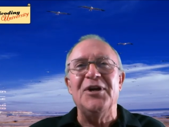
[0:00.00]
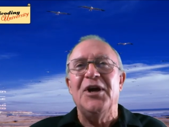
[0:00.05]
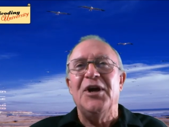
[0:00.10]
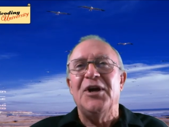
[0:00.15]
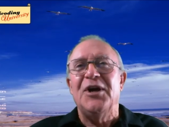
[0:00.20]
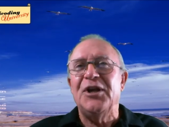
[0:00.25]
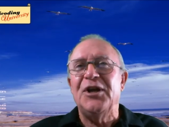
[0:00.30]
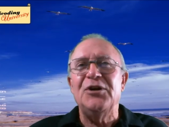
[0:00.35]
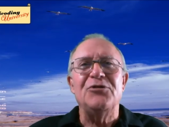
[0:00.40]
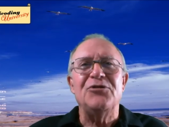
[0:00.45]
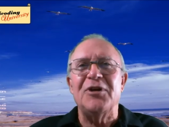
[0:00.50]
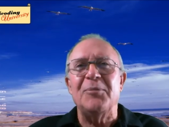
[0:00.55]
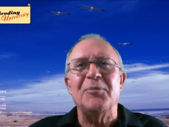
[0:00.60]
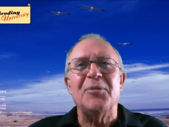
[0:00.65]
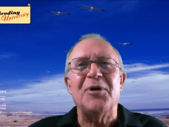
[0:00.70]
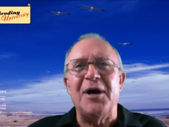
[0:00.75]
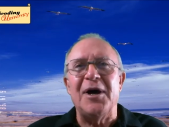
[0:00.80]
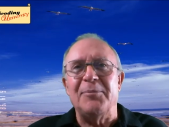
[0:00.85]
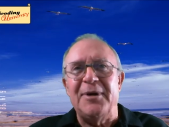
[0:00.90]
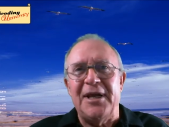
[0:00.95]
in some
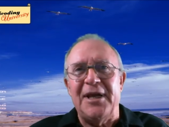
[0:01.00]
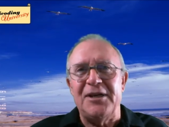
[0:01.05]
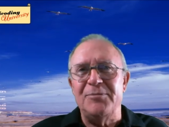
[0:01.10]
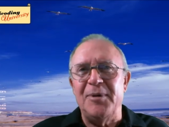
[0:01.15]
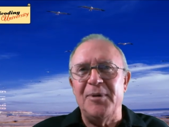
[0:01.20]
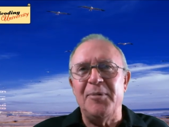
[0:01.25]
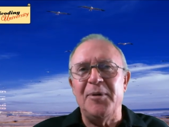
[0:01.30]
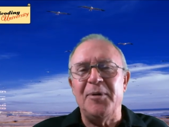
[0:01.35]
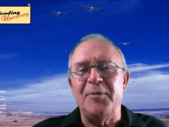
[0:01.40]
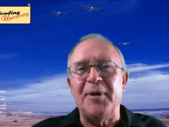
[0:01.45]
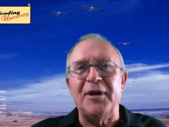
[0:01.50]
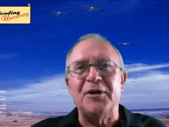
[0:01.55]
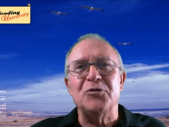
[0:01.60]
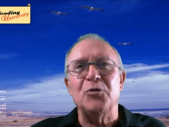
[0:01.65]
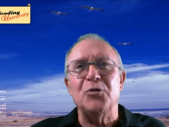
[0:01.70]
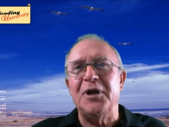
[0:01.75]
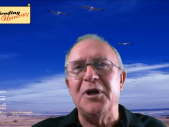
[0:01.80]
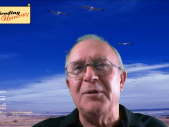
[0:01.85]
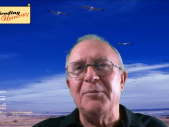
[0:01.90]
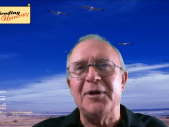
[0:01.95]
combination, maybe about
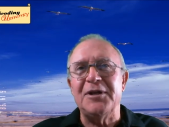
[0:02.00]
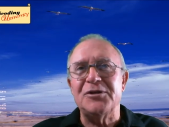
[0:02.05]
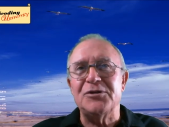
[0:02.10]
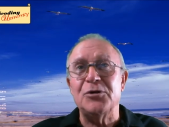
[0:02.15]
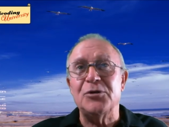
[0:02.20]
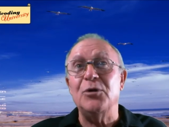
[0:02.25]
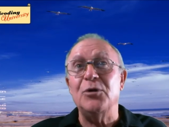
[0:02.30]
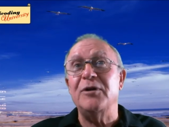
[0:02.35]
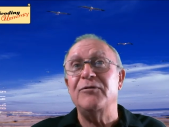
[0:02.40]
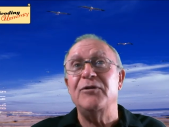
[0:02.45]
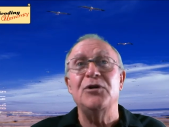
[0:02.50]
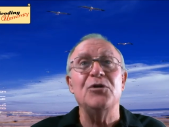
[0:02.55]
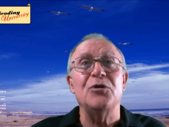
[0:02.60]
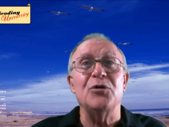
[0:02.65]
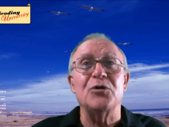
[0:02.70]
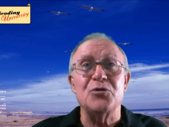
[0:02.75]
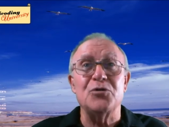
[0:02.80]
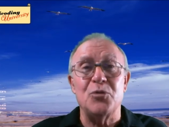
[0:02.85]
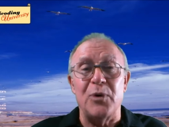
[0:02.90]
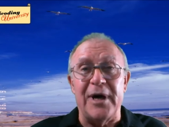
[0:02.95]
20 minutes total if you do it
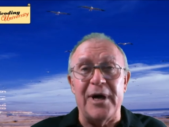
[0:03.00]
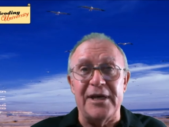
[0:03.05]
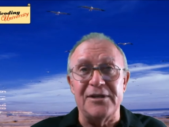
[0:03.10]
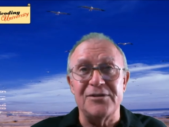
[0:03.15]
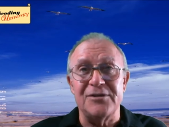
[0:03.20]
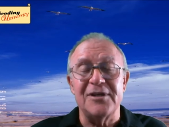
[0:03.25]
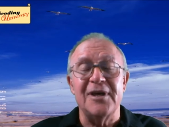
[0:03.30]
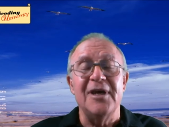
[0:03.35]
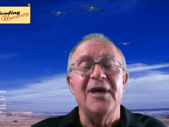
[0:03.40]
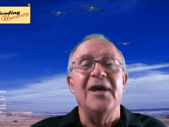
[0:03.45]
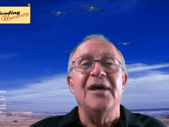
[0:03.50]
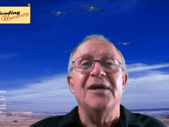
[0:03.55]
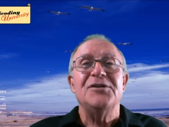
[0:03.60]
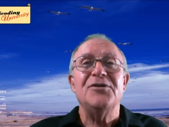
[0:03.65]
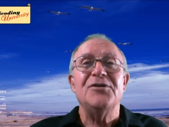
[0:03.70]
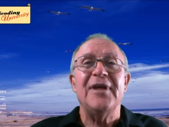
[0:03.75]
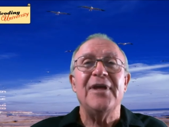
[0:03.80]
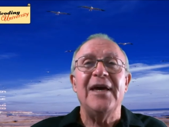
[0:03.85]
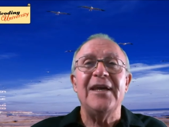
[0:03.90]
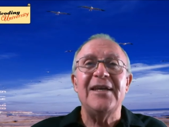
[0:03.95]
twice. So the
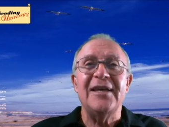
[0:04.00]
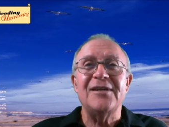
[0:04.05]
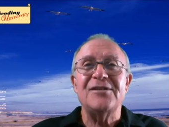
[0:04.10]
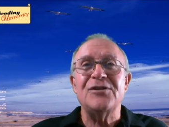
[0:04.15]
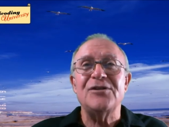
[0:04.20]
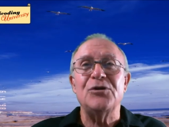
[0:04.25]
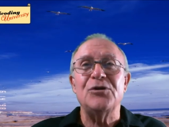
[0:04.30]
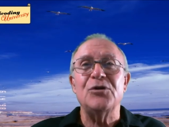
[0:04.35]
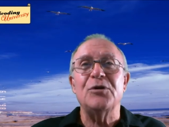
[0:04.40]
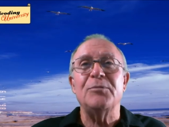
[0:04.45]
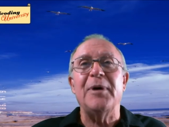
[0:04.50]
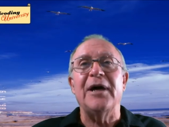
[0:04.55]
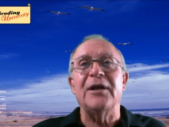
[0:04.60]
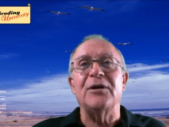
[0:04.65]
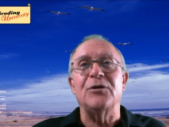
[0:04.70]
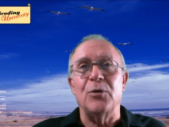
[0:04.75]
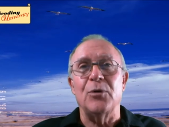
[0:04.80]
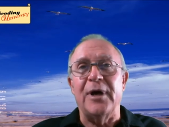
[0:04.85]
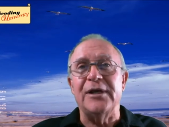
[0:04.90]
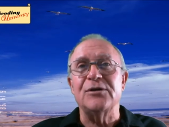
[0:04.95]
idea is to do it about
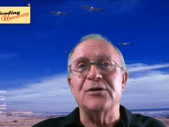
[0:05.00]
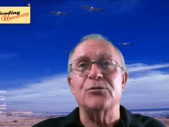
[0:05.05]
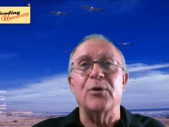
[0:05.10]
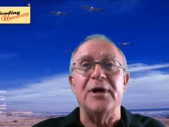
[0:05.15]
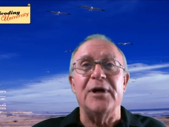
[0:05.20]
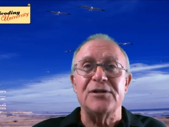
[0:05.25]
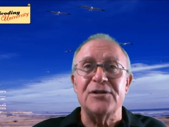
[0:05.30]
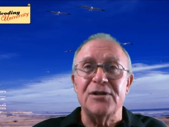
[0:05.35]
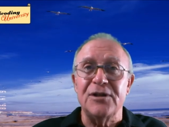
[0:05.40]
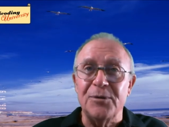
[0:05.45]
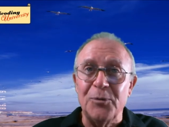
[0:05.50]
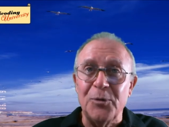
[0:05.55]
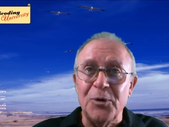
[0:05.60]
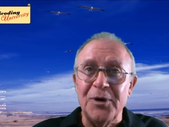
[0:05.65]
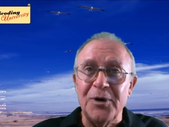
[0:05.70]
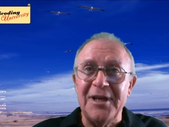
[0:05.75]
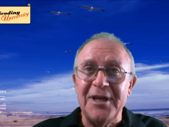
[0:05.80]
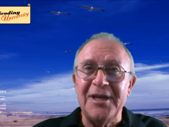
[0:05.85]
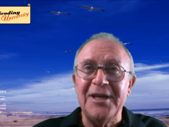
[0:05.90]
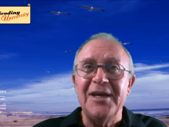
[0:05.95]
twice in the
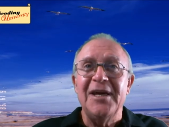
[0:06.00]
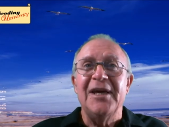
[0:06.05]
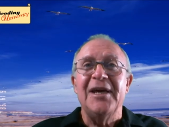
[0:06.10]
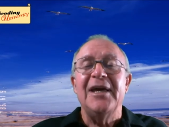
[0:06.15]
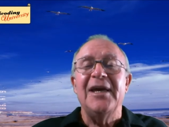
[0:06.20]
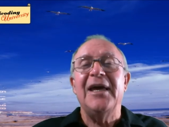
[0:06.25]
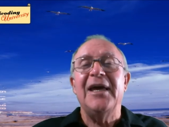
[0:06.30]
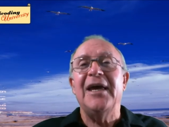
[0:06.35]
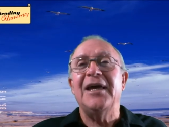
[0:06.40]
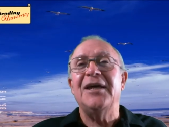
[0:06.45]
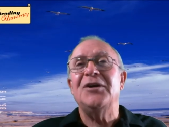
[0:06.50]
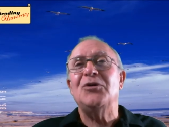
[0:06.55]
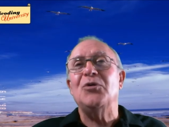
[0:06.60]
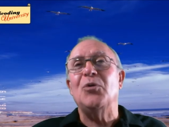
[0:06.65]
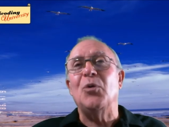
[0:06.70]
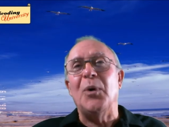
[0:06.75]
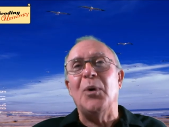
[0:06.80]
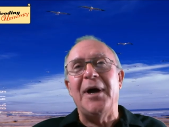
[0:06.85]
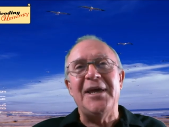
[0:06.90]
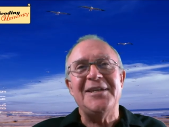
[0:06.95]
morning and
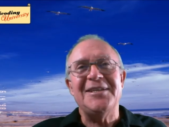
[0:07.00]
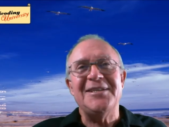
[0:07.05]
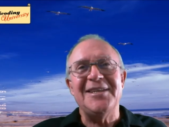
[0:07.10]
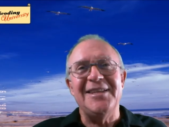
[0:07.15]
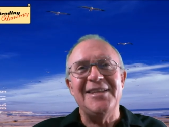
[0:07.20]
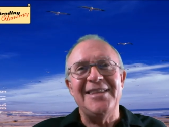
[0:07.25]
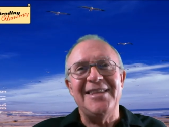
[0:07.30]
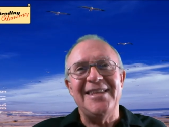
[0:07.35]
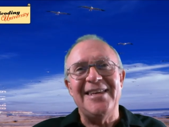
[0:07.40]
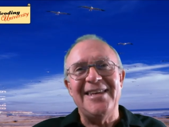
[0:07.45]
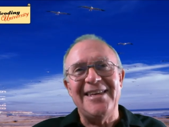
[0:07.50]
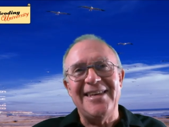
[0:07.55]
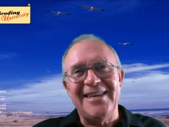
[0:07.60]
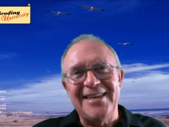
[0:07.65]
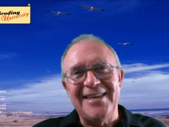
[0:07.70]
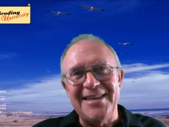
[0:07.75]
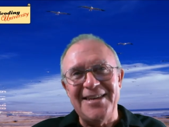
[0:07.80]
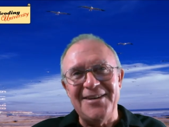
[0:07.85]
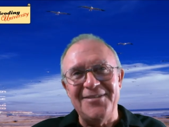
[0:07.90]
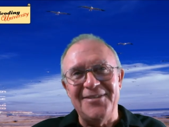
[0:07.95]
twice in the
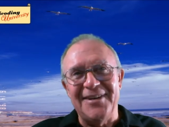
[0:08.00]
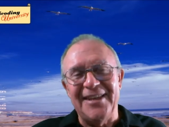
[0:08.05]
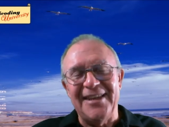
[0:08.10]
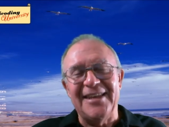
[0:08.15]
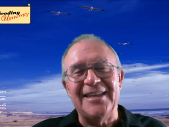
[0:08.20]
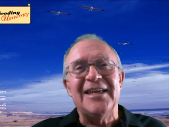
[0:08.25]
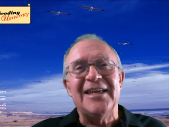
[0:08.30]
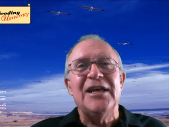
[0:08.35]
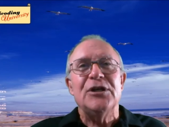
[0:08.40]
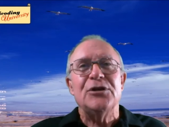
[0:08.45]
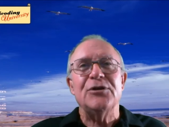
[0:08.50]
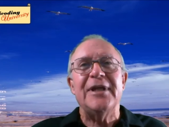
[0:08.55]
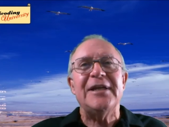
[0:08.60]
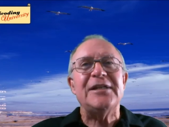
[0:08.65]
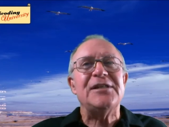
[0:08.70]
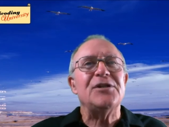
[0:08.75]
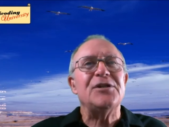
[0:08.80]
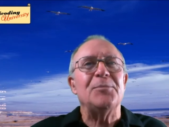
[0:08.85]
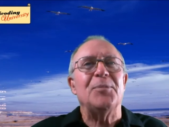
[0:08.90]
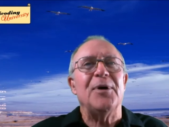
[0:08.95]
evening. So that's the
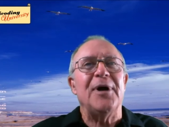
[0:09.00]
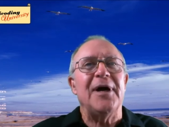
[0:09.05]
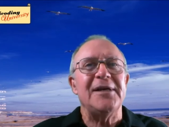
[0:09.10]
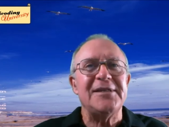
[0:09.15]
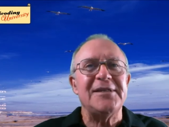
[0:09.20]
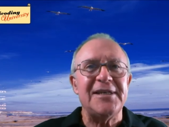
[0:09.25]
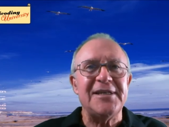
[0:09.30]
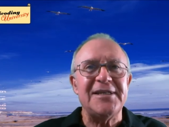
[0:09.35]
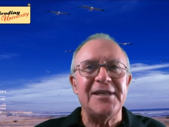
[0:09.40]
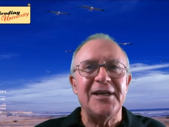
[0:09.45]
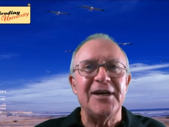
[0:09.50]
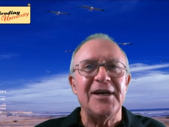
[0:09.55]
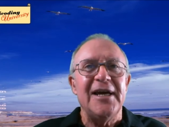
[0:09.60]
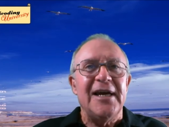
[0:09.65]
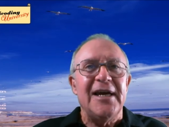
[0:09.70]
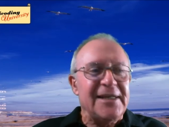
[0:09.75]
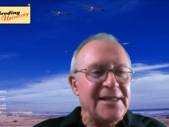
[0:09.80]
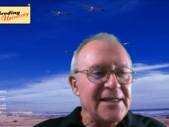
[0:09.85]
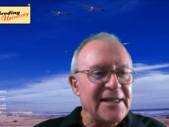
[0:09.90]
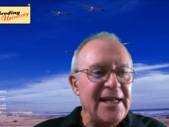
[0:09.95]
process here.
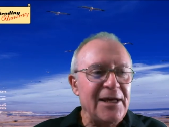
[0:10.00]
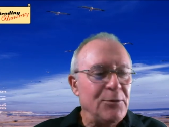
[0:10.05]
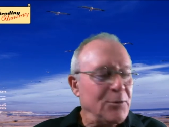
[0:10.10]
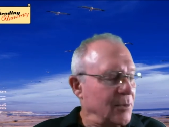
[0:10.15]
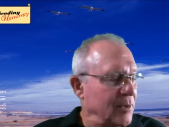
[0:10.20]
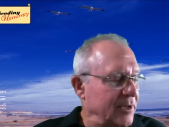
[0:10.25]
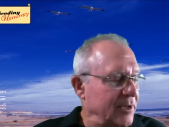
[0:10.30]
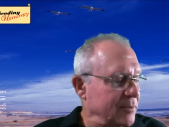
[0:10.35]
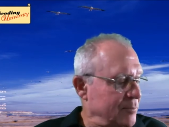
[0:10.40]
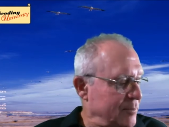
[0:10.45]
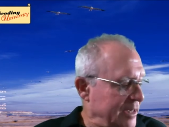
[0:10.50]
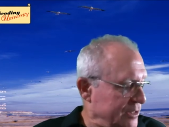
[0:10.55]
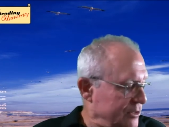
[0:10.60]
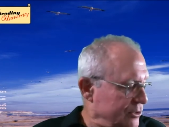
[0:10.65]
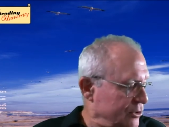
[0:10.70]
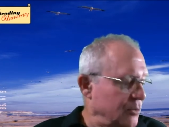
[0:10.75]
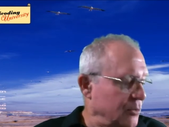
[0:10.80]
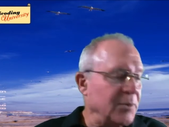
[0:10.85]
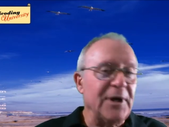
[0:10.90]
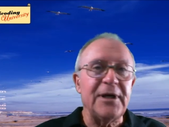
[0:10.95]
Today we want to make sure
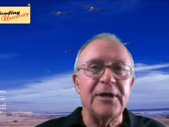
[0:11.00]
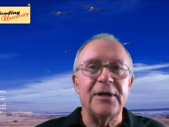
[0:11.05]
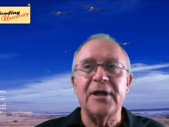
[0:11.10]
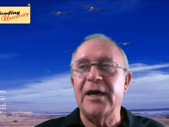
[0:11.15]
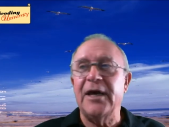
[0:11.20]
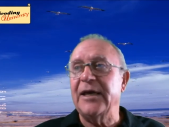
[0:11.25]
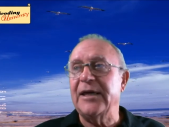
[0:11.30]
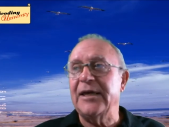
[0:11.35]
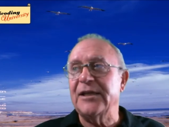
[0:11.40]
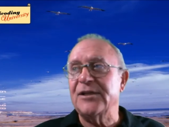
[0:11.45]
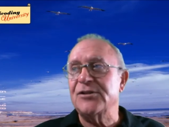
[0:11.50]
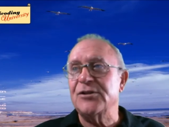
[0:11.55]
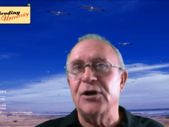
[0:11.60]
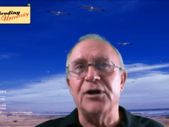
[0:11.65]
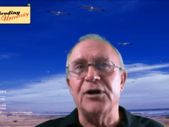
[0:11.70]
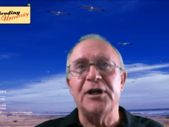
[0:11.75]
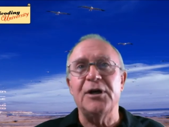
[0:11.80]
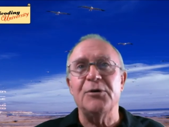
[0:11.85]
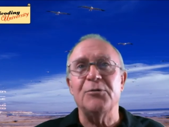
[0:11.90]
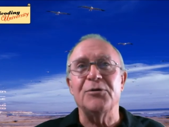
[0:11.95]
we get started
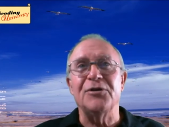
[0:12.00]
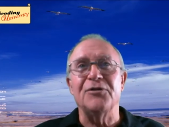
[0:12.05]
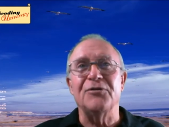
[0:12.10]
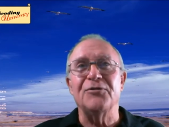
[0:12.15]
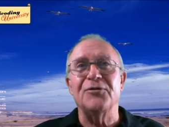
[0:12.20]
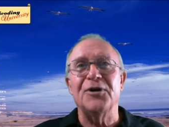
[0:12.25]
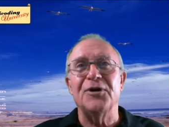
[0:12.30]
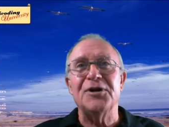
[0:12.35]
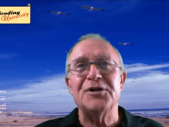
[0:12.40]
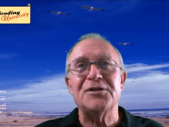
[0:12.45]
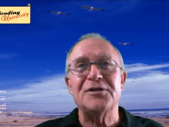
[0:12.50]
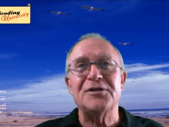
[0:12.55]
here with the first